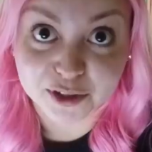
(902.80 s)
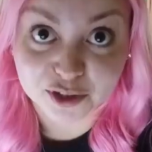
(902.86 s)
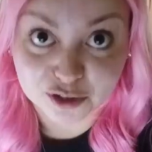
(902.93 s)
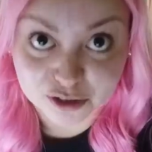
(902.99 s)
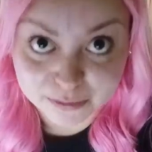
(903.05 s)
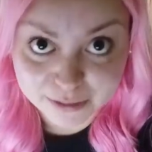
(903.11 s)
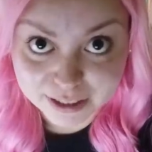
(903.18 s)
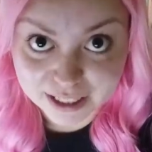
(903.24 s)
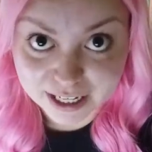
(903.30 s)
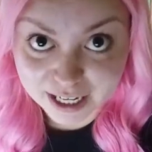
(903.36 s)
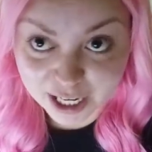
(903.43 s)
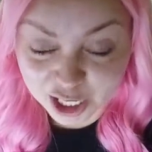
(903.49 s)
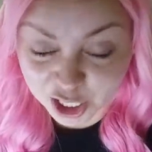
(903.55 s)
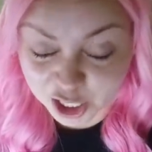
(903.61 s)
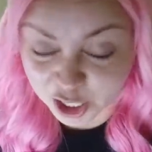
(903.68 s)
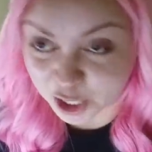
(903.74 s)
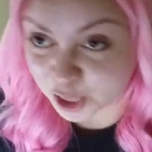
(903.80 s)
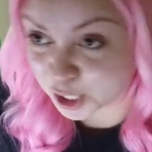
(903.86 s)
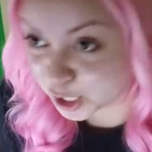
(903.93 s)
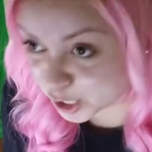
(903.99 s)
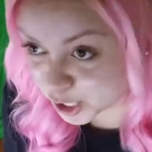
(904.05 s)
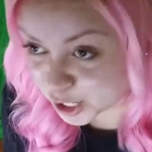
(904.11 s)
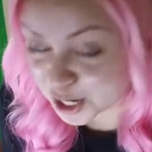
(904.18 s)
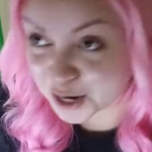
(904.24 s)
be streaming that
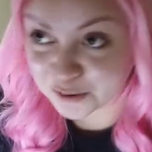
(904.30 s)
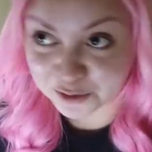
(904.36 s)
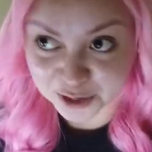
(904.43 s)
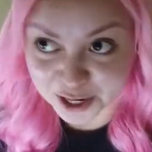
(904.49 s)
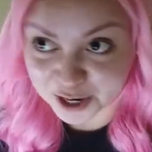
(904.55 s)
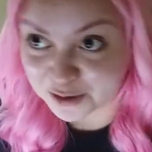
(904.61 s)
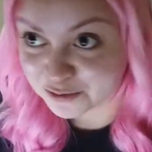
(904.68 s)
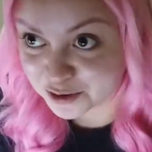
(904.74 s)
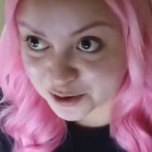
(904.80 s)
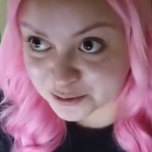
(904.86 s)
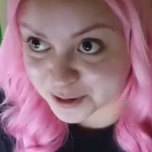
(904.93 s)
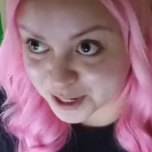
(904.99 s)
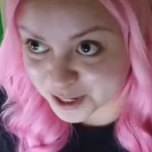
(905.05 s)
like every day for a